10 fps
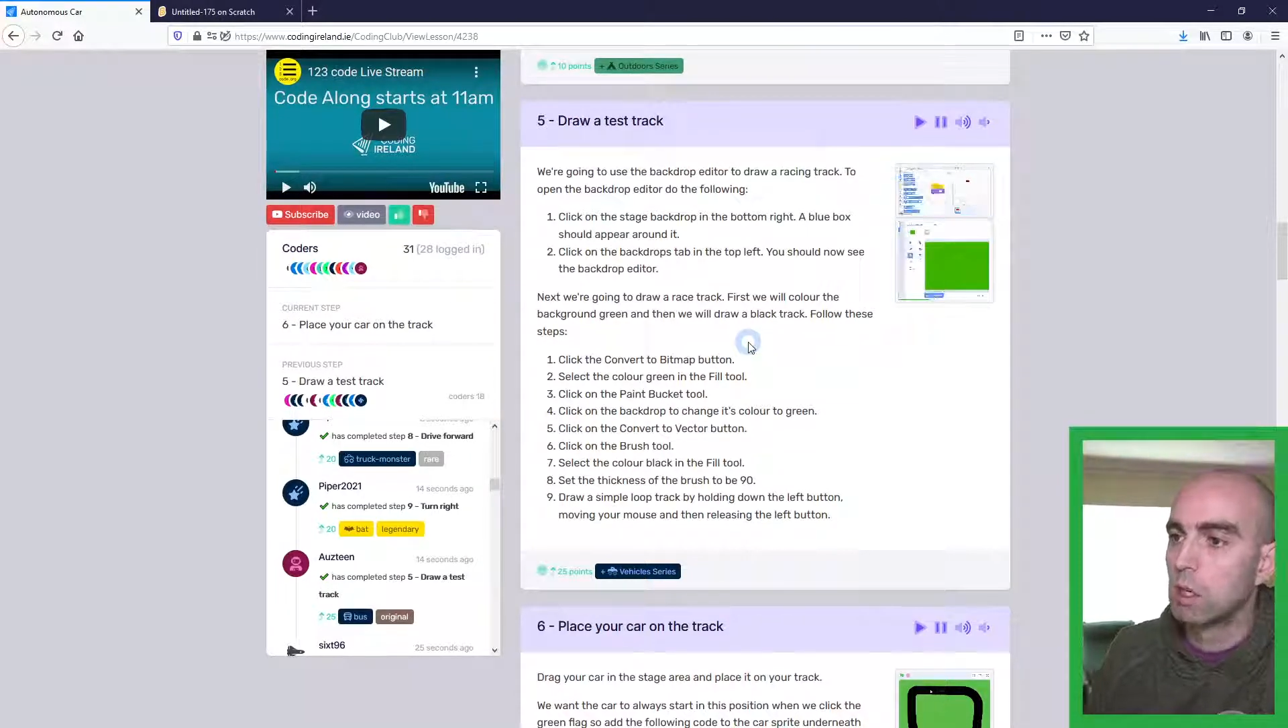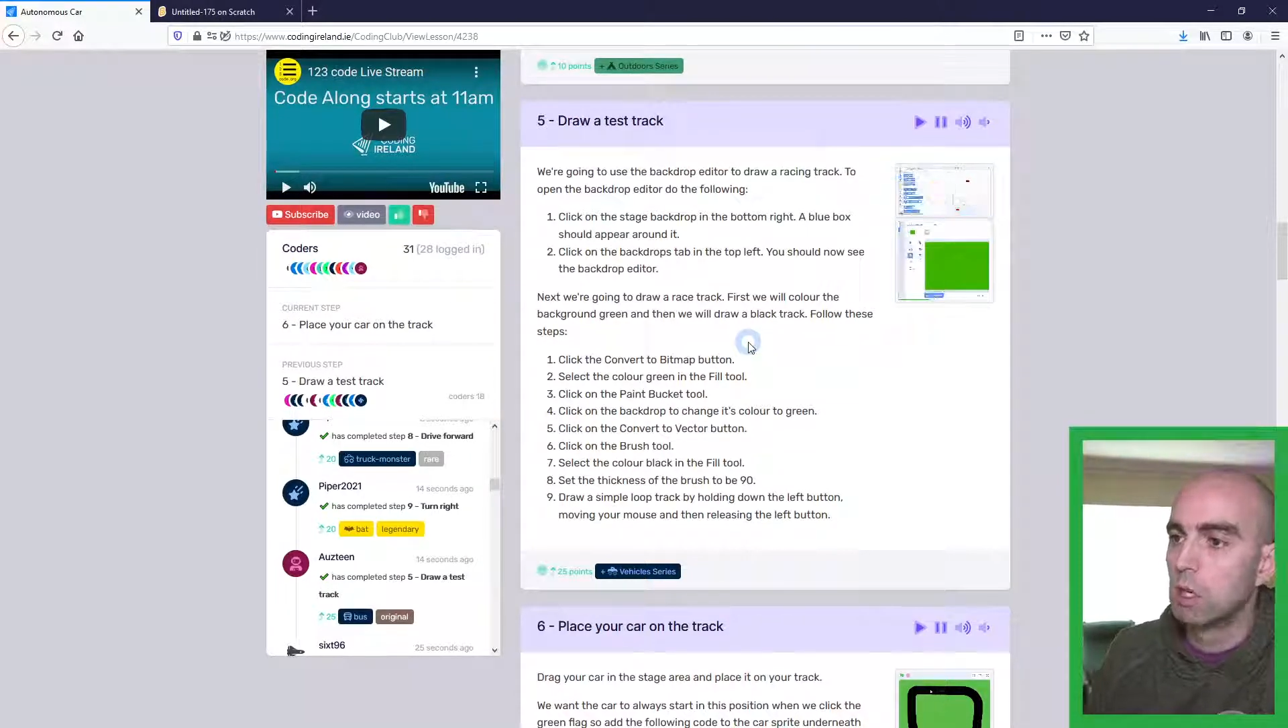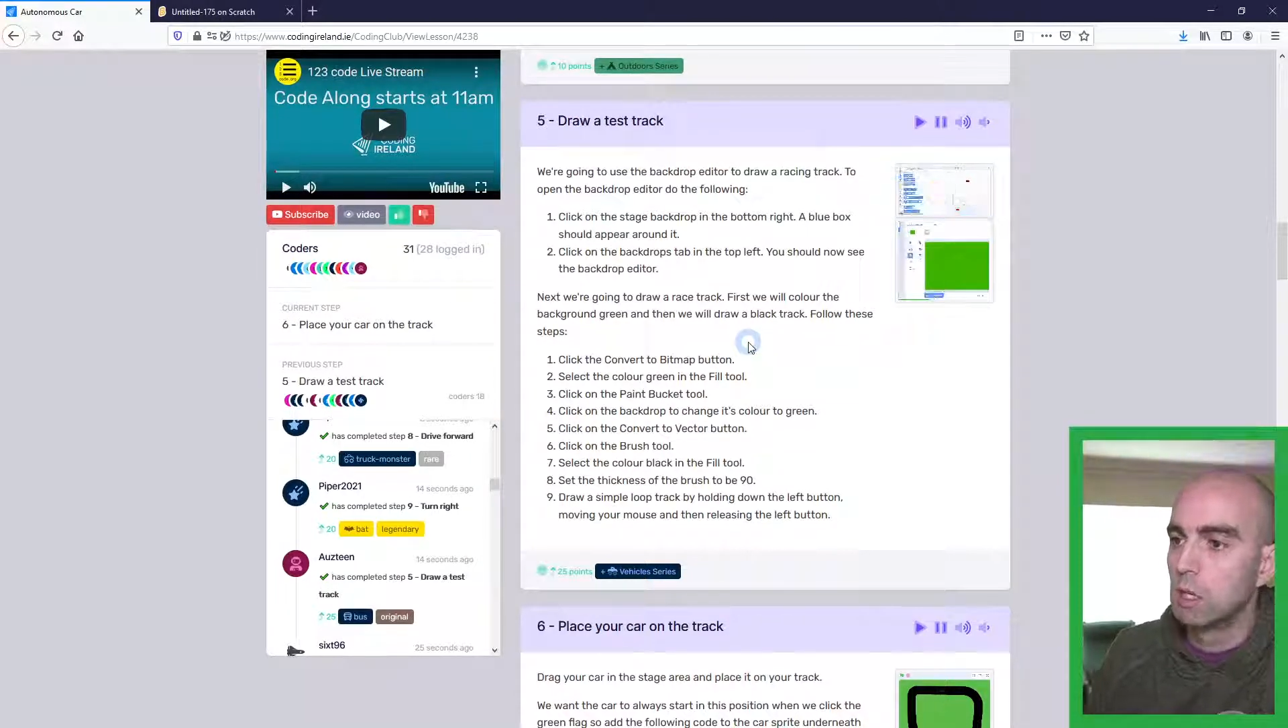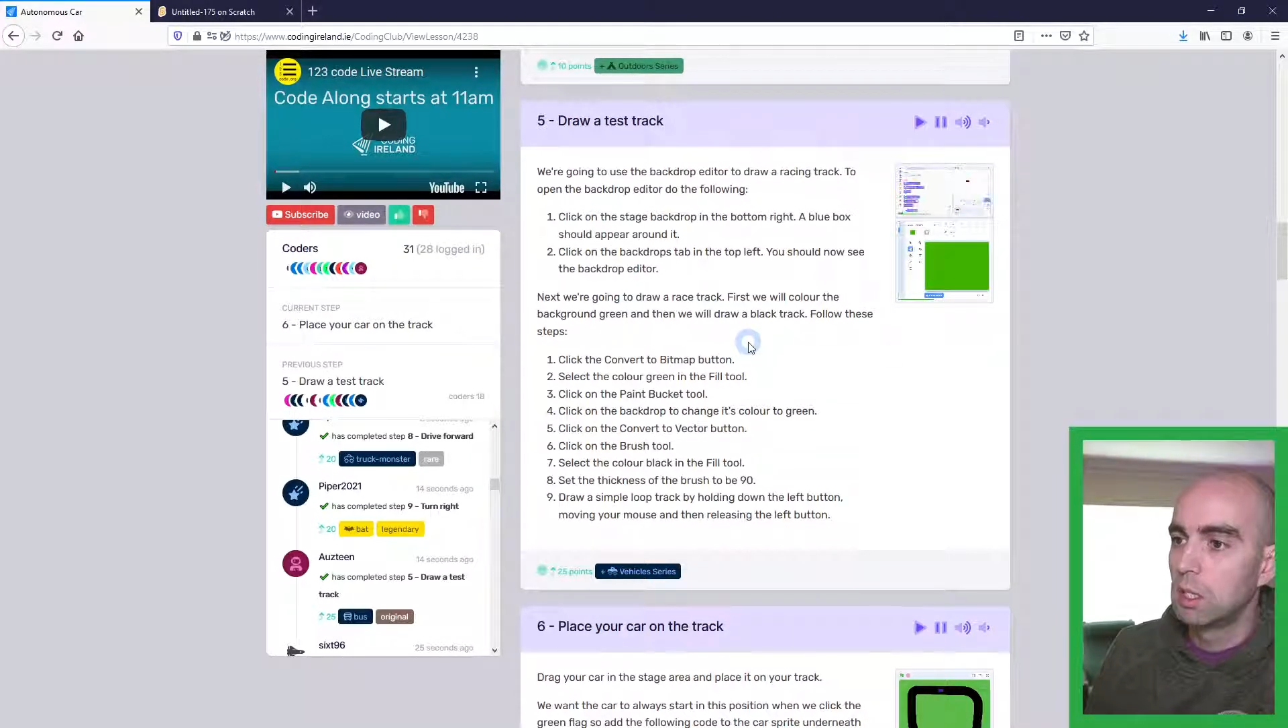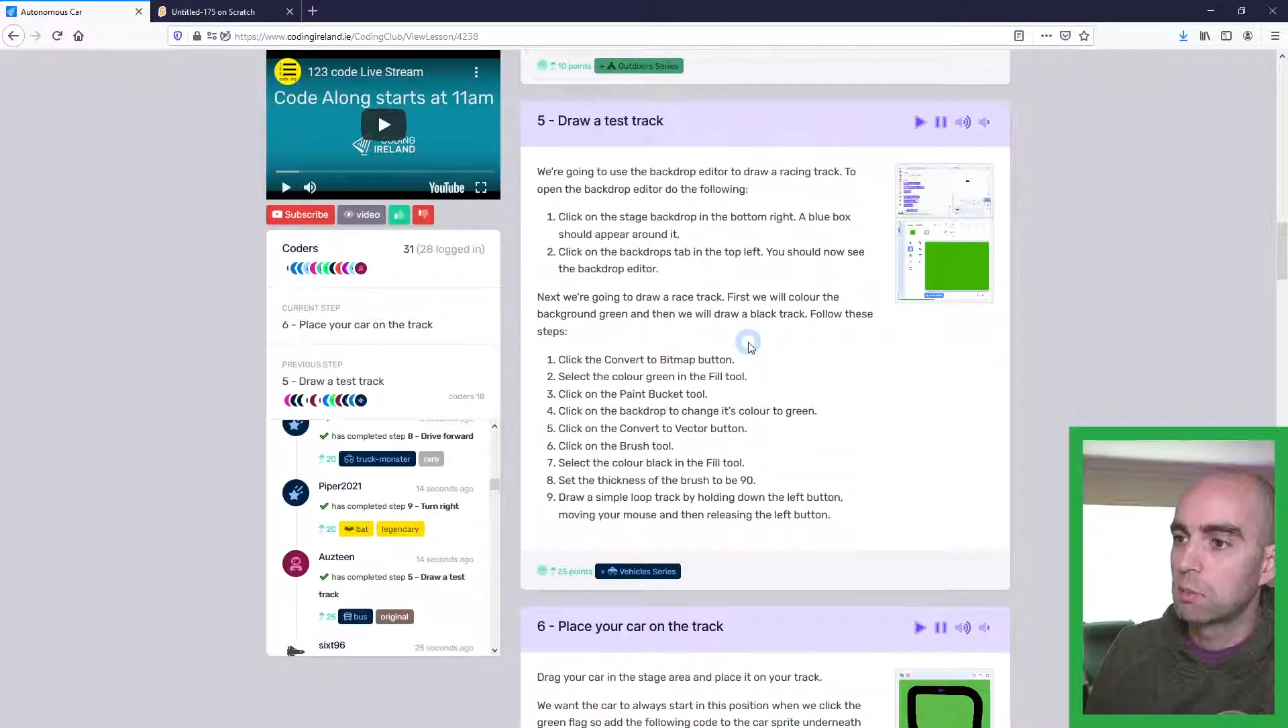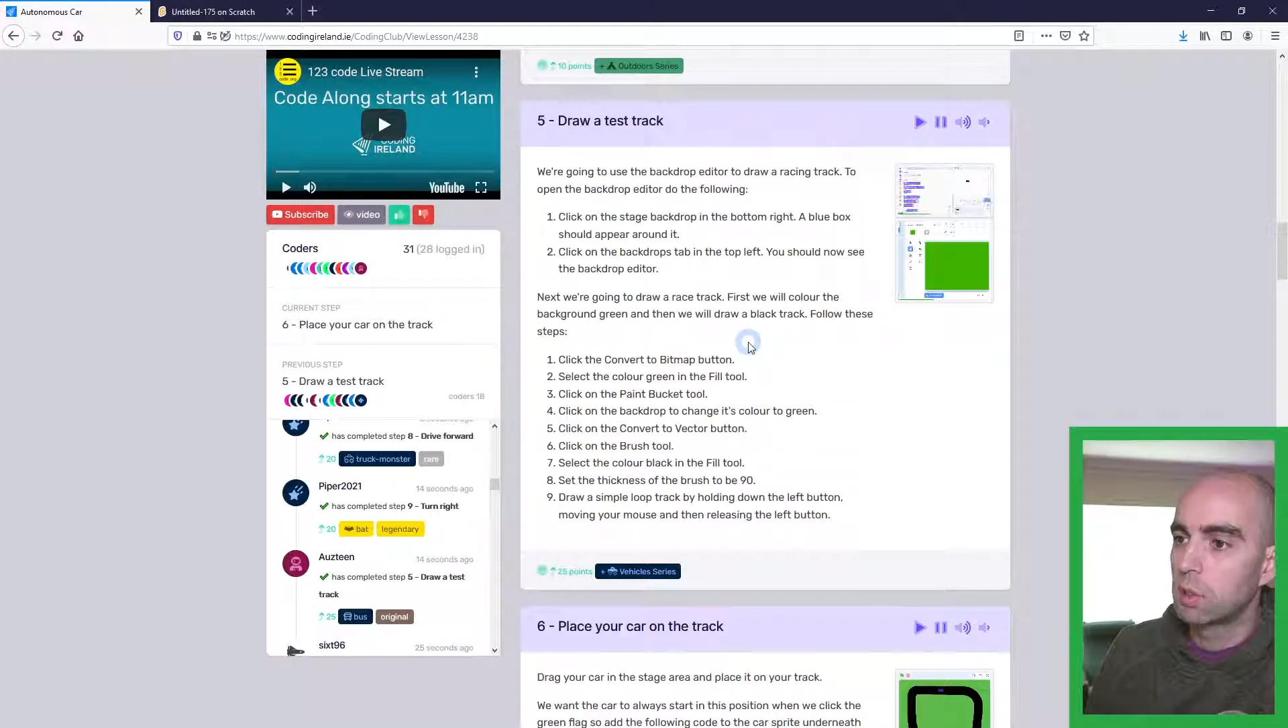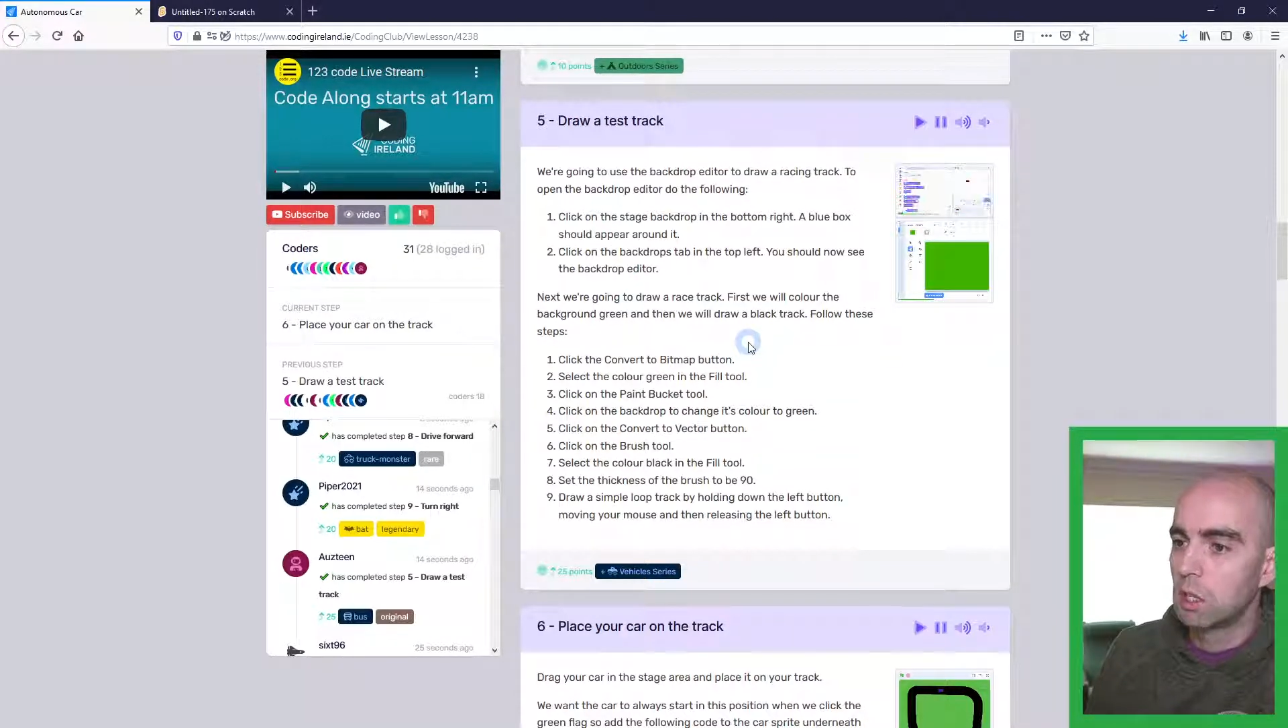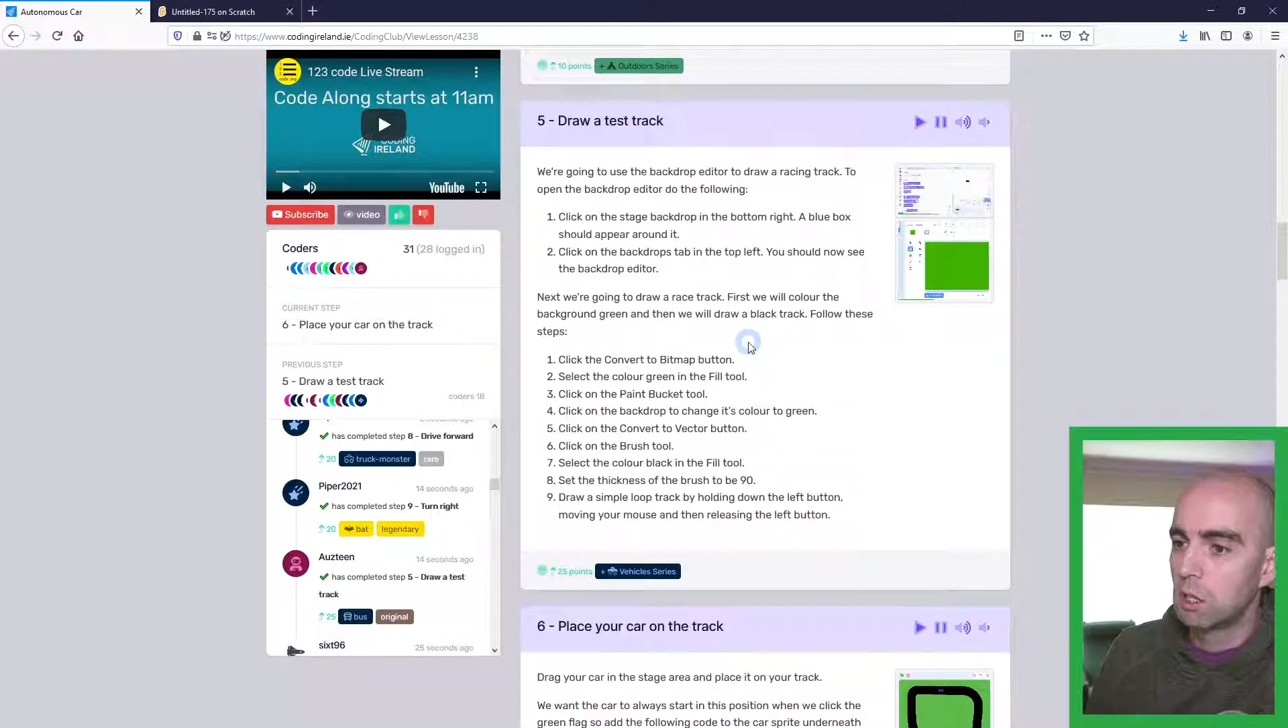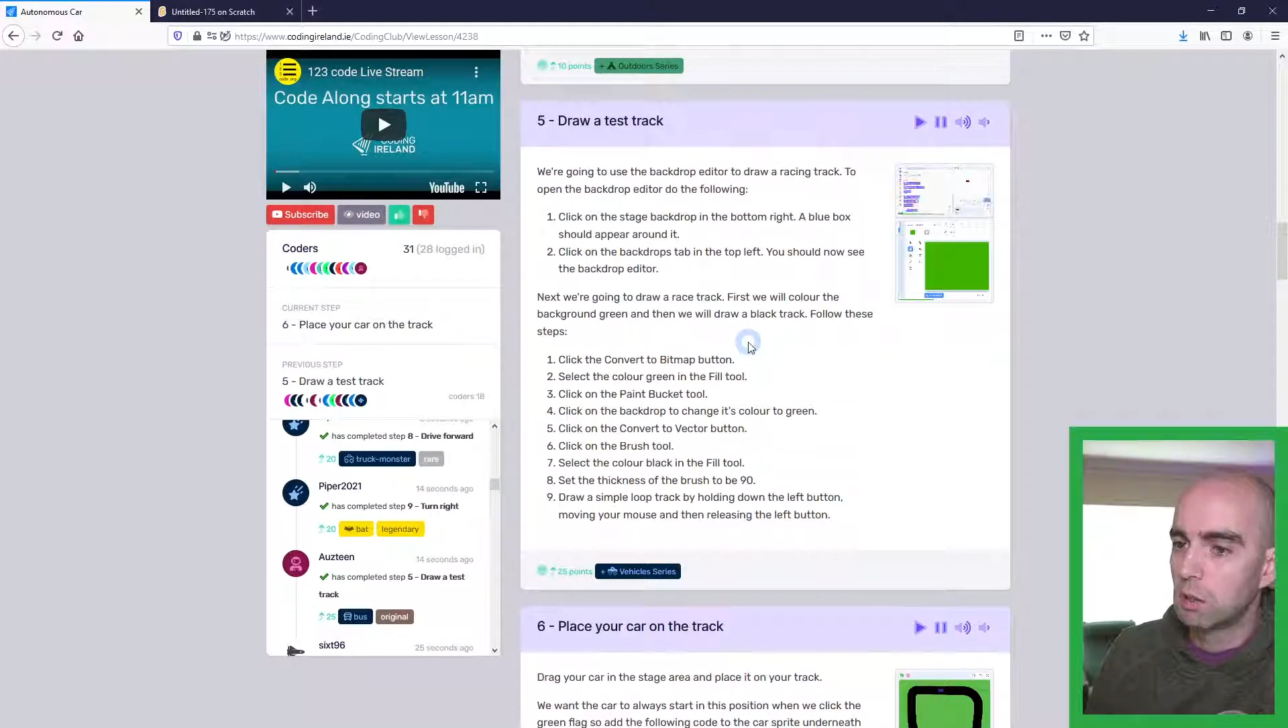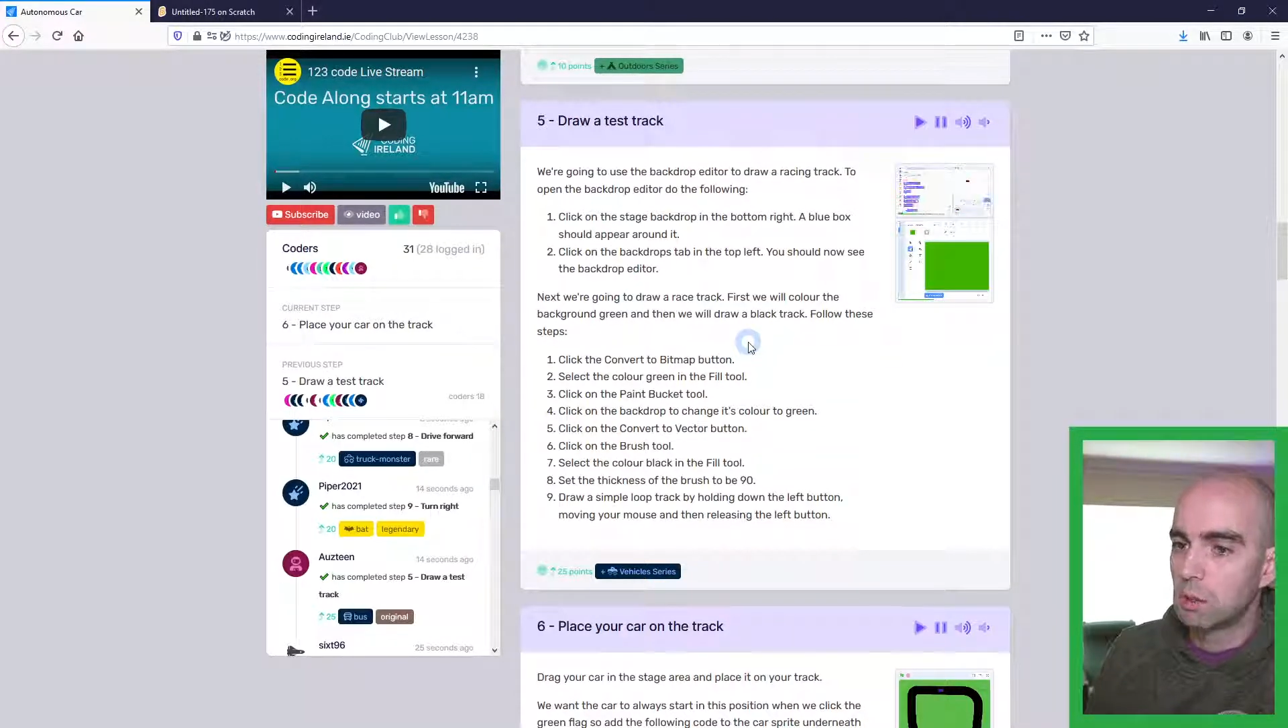It's pretty
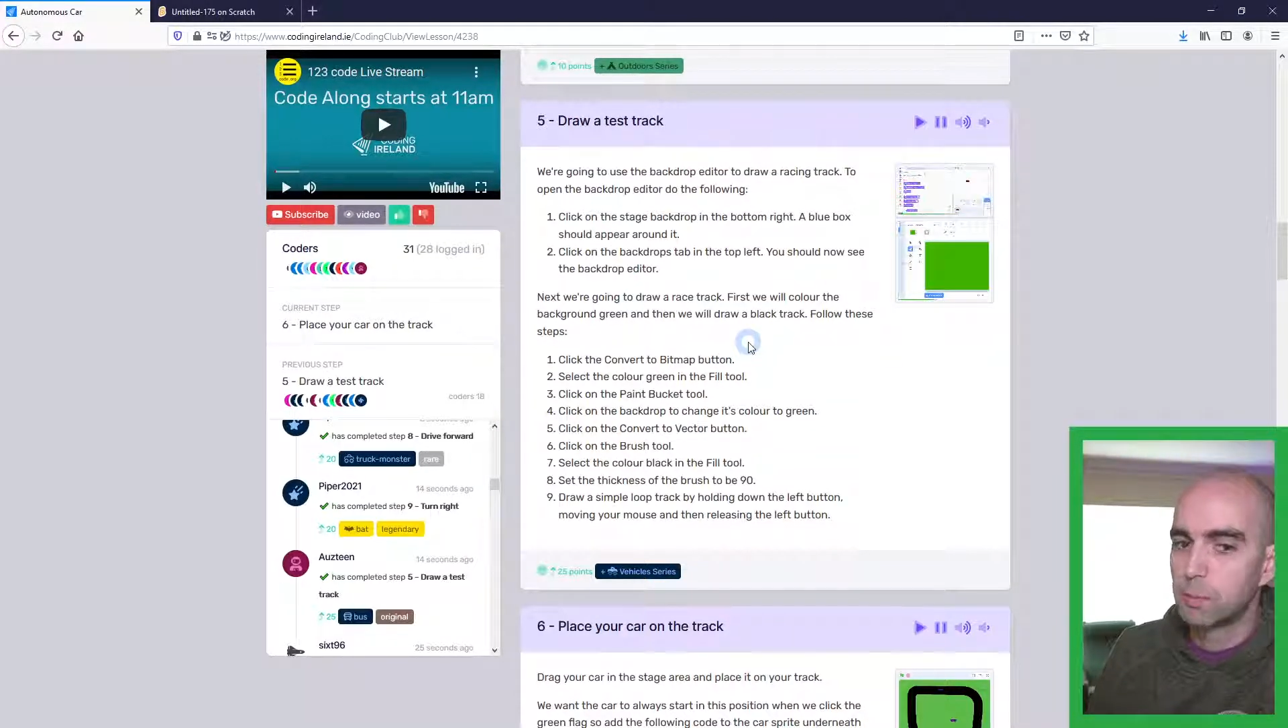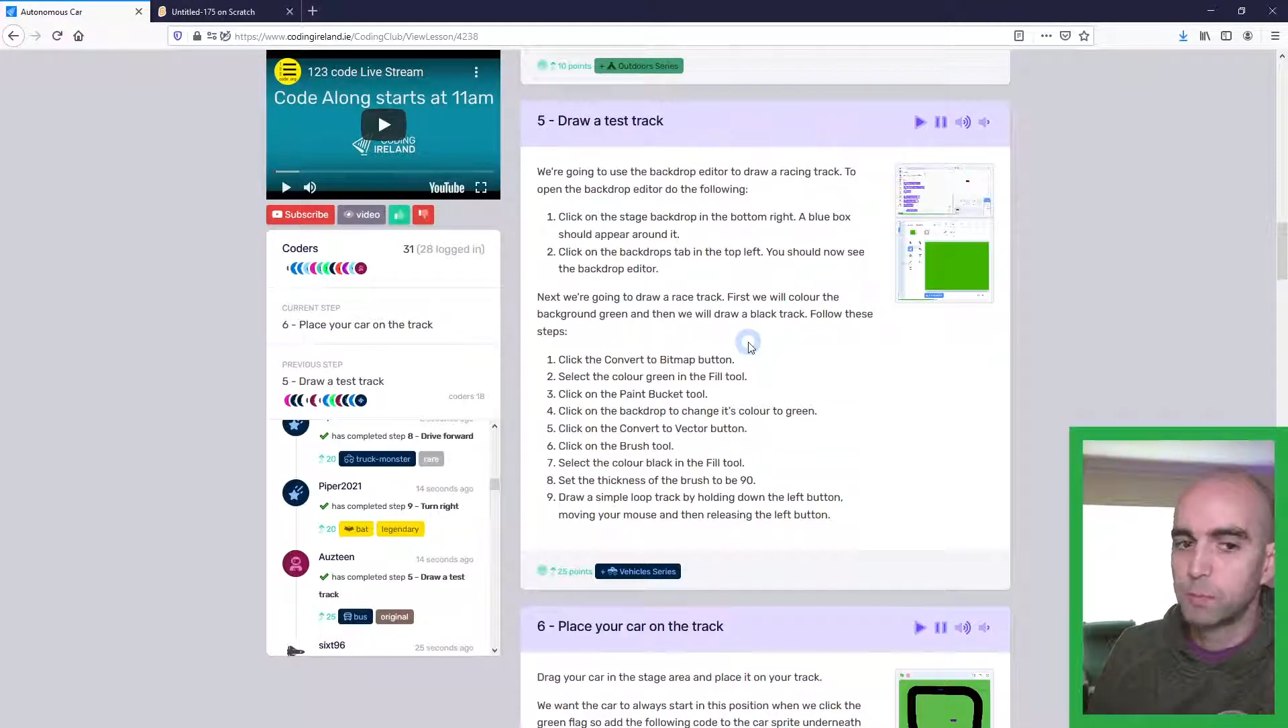cool.